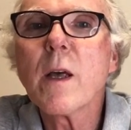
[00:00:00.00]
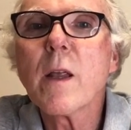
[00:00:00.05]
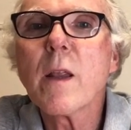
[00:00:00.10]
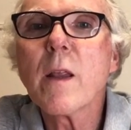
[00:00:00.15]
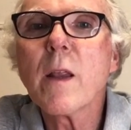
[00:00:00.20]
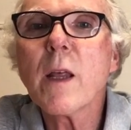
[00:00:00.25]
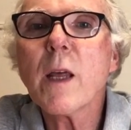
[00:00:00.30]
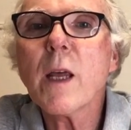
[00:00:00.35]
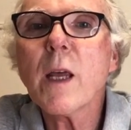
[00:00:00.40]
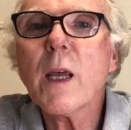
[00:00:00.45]

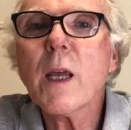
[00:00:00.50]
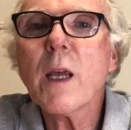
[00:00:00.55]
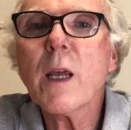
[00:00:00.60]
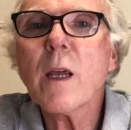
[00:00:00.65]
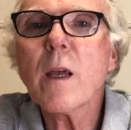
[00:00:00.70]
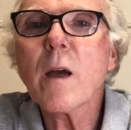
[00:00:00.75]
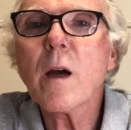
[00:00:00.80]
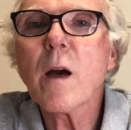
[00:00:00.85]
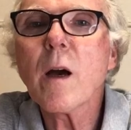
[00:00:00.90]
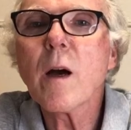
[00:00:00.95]

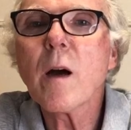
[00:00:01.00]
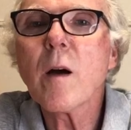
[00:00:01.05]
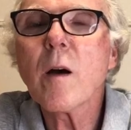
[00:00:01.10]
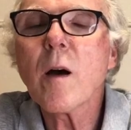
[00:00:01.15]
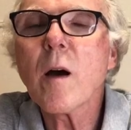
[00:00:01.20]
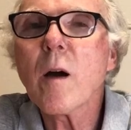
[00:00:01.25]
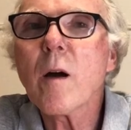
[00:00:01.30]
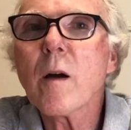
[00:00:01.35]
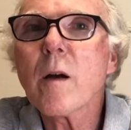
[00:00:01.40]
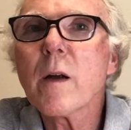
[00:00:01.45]
they
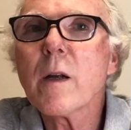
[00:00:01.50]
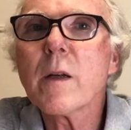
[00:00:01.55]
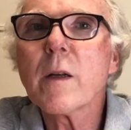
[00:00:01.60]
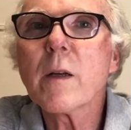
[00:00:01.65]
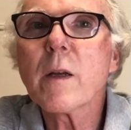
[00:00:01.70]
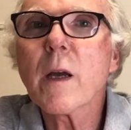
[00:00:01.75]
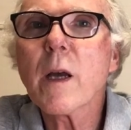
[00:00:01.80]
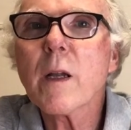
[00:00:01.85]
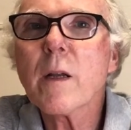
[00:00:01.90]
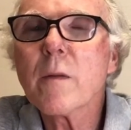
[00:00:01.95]
are a
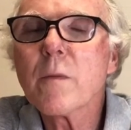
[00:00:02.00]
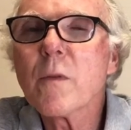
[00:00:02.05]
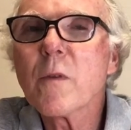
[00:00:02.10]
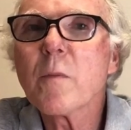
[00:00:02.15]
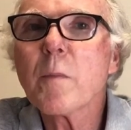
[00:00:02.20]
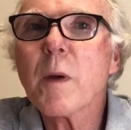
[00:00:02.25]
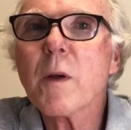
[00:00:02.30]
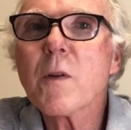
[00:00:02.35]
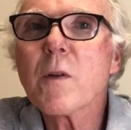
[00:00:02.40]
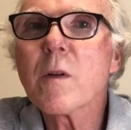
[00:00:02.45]
kind of
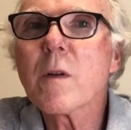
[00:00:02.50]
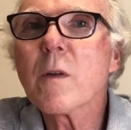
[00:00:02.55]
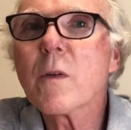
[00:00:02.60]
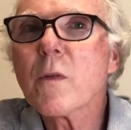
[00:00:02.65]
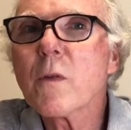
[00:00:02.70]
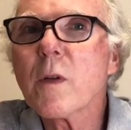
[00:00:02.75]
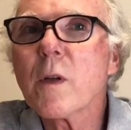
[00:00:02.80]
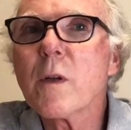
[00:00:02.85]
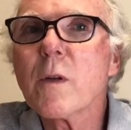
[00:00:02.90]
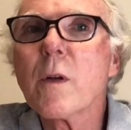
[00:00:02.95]

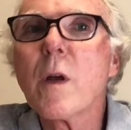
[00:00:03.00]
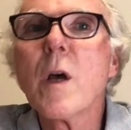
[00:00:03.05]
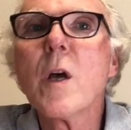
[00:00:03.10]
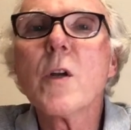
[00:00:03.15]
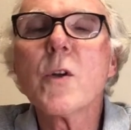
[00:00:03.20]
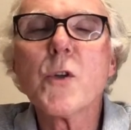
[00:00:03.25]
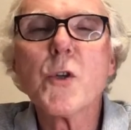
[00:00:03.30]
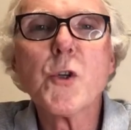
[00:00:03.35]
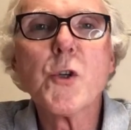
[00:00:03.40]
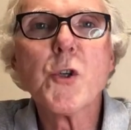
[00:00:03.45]
specialist in
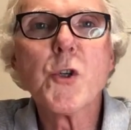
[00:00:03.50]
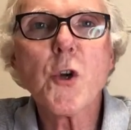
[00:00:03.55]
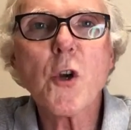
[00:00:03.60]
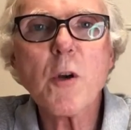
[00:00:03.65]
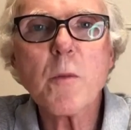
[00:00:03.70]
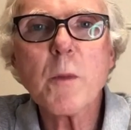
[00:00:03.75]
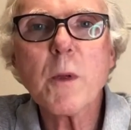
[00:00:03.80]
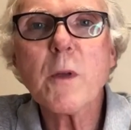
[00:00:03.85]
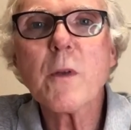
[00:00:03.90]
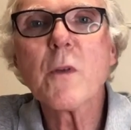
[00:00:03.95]

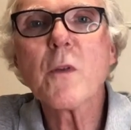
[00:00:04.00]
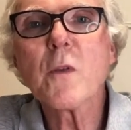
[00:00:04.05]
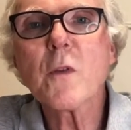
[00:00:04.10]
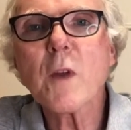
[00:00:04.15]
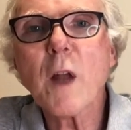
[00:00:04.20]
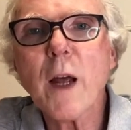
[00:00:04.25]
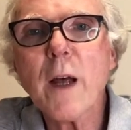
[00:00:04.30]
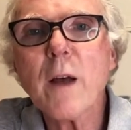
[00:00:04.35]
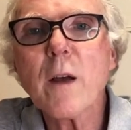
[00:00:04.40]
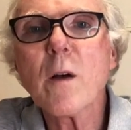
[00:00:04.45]

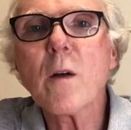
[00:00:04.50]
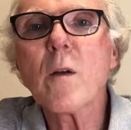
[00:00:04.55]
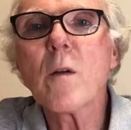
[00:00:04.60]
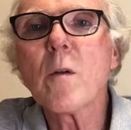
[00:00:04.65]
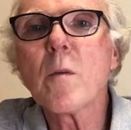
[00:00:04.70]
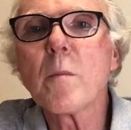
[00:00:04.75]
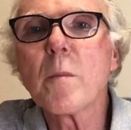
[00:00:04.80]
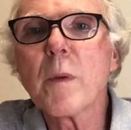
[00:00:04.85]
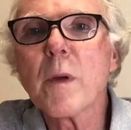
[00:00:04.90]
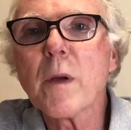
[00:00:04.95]
German-style
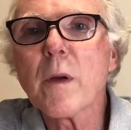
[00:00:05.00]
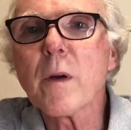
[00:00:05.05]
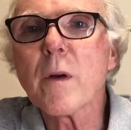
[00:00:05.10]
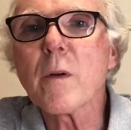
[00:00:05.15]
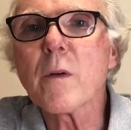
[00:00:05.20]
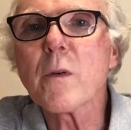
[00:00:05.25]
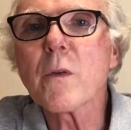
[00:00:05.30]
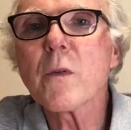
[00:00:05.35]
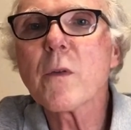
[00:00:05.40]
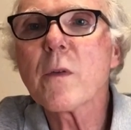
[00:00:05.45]

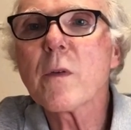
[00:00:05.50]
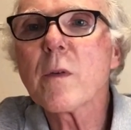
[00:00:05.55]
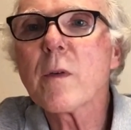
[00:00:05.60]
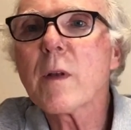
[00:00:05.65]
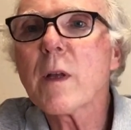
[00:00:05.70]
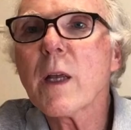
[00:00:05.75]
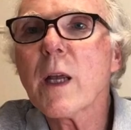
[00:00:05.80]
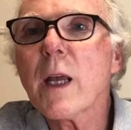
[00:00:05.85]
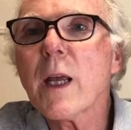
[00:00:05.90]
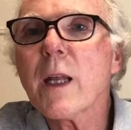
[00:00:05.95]
beers,
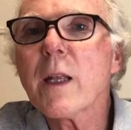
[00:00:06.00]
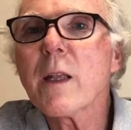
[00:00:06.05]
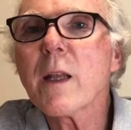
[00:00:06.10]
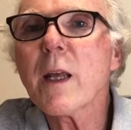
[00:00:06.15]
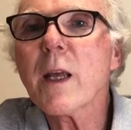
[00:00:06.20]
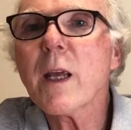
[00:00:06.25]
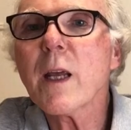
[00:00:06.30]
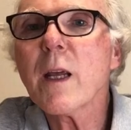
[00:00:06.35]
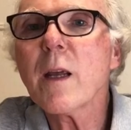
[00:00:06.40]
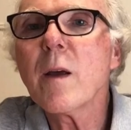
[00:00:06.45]
and
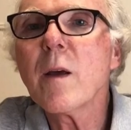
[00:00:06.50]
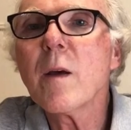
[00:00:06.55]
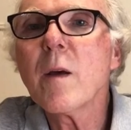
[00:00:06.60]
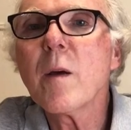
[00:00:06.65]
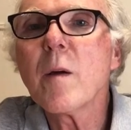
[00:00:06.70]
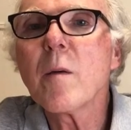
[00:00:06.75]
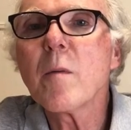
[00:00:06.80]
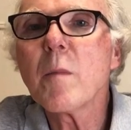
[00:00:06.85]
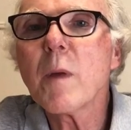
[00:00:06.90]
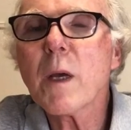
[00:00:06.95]
they
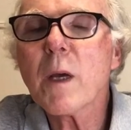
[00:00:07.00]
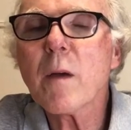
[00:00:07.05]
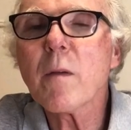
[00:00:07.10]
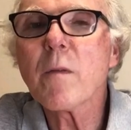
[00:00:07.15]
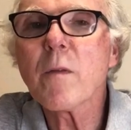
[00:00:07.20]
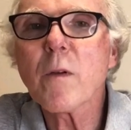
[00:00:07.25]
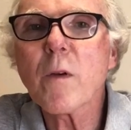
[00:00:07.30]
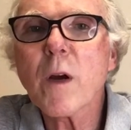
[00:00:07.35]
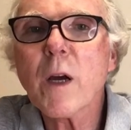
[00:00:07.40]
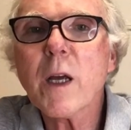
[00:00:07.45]
make a
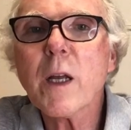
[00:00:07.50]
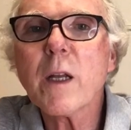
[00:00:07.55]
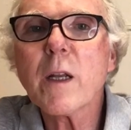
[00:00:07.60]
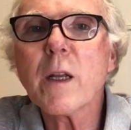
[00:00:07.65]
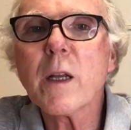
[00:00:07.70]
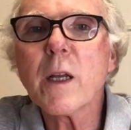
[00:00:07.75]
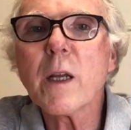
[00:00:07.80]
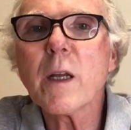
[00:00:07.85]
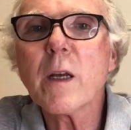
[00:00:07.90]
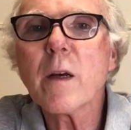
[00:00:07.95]

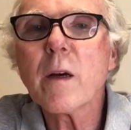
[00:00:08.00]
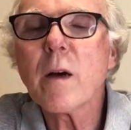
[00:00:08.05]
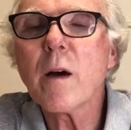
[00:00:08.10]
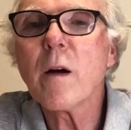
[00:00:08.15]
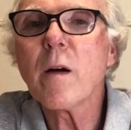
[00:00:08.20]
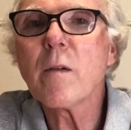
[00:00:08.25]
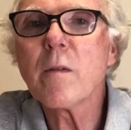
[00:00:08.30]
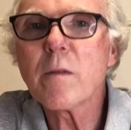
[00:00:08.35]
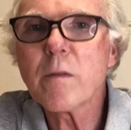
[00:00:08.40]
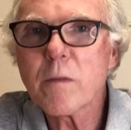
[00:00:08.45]
variety
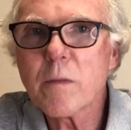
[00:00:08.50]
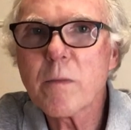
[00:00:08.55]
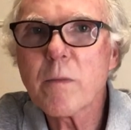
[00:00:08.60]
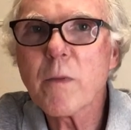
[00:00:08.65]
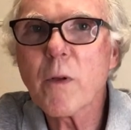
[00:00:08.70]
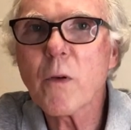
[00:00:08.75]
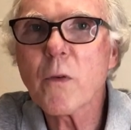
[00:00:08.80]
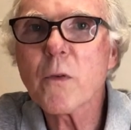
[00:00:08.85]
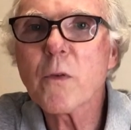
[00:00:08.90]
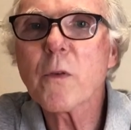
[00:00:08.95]
of
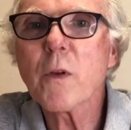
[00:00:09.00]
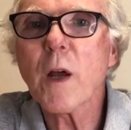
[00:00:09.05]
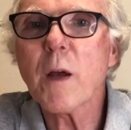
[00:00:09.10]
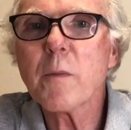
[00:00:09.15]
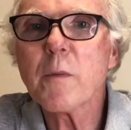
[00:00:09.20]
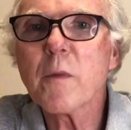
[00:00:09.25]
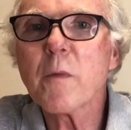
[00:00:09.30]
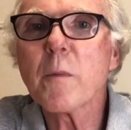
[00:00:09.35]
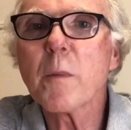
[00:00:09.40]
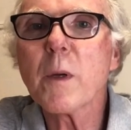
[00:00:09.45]
those
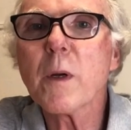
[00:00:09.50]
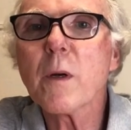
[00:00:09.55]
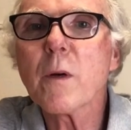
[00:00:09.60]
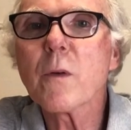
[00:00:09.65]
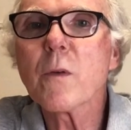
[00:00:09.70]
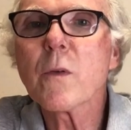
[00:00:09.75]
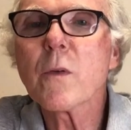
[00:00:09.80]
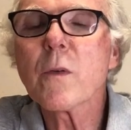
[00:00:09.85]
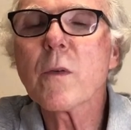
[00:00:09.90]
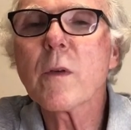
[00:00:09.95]
types of
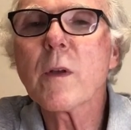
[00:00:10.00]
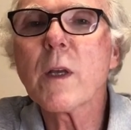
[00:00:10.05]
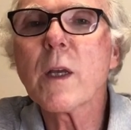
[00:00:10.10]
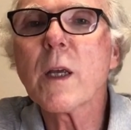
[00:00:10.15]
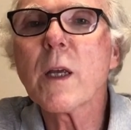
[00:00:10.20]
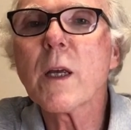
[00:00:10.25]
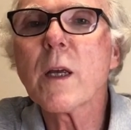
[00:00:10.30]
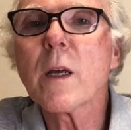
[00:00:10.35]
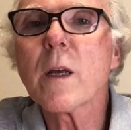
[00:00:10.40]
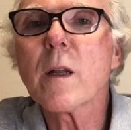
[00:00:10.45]
beers,
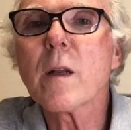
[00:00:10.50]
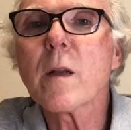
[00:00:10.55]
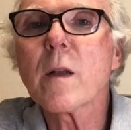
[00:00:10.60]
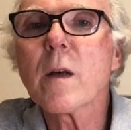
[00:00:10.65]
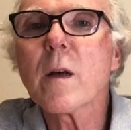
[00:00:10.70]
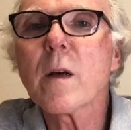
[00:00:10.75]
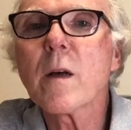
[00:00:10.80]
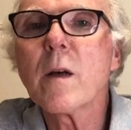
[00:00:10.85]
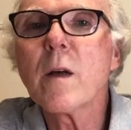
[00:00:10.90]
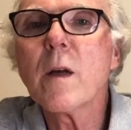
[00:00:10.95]
and
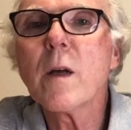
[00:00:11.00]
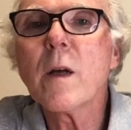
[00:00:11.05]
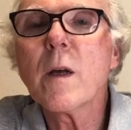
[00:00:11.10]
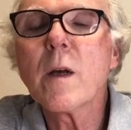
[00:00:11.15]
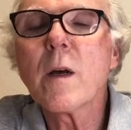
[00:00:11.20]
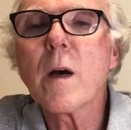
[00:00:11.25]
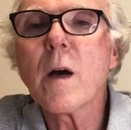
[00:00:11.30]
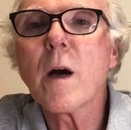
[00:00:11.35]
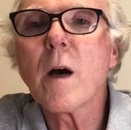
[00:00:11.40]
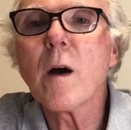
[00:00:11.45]

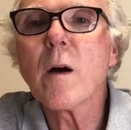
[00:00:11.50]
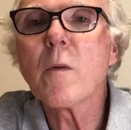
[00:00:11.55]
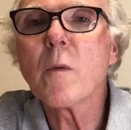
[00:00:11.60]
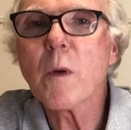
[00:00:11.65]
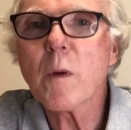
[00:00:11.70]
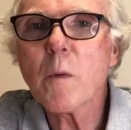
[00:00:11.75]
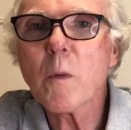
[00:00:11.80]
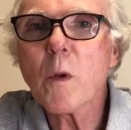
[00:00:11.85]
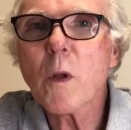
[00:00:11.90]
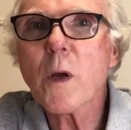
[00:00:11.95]
we
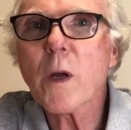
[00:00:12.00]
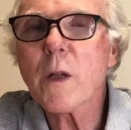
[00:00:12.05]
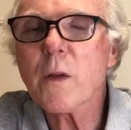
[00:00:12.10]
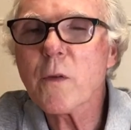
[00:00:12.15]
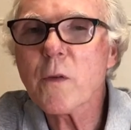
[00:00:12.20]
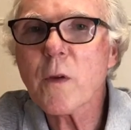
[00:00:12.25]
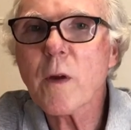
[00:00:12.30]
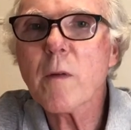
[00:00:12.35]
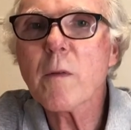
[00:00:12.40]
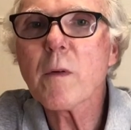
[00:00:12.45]
will look at
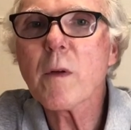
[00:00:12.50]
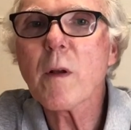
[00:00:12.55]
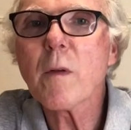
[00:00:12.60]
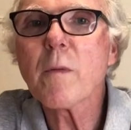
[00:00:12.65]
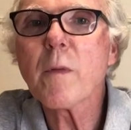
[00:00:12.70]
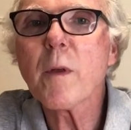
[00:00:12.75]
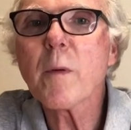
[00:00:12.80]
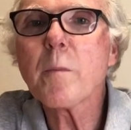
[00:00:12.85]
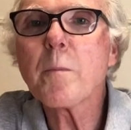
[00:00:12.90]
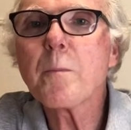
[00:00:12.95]
several of
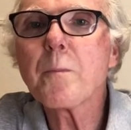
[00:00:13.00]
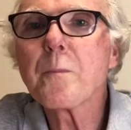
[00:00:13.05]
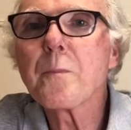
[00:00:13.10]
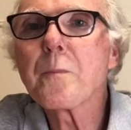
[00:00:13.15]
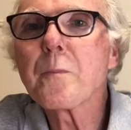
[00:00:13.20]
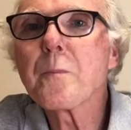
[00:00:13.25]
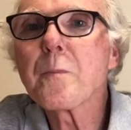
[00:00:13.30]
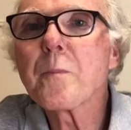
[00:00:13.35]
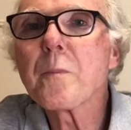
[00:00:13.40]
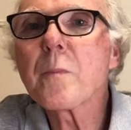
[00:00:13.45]
them.
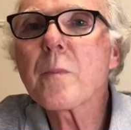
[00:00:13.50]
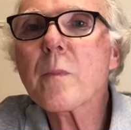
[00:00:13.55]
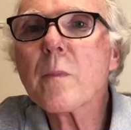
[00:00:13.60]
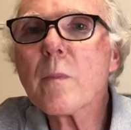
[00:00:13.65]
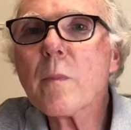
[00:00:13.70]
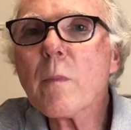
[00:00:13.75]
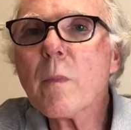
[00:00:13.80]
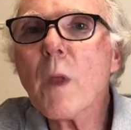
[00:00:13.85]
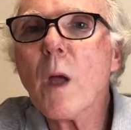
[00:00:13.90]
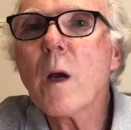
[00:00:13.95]

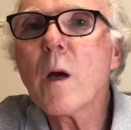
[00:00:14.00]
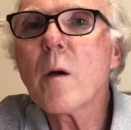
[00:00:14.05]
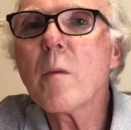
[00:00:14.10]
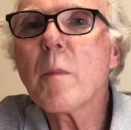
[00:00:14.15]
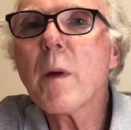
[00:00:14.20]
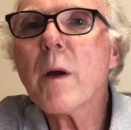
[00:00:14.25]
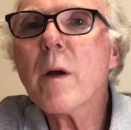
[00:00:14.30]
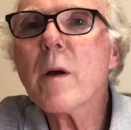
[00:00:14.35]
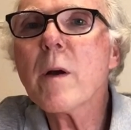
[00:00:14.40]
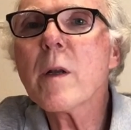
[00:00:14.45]

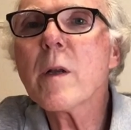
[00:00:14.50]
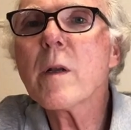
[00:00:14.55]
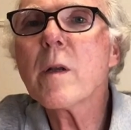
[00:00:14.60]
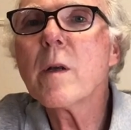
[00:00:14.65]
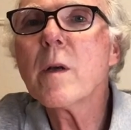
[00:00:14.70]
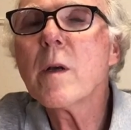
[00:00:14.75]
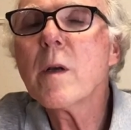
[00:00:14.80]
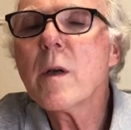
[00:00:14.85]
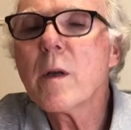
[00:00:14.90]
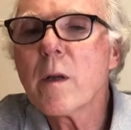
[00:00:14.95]
Baeren,
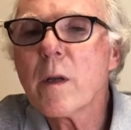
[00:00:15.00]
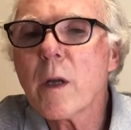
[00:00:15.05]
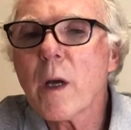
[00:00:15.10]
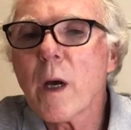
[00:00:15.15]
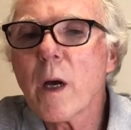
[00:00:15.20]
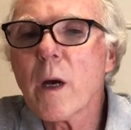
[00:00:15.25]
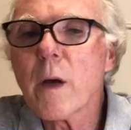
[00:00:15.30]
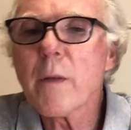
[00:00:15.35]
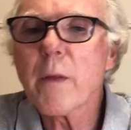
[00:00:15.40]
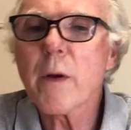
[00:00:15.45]

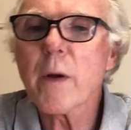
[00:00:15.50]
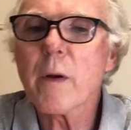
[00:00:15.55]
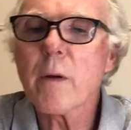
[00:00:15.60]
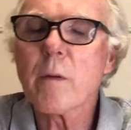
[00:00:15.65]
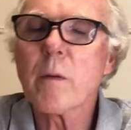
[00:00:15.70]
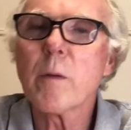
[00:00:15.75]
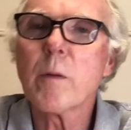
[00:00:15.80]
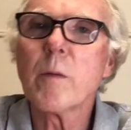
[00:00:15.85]
their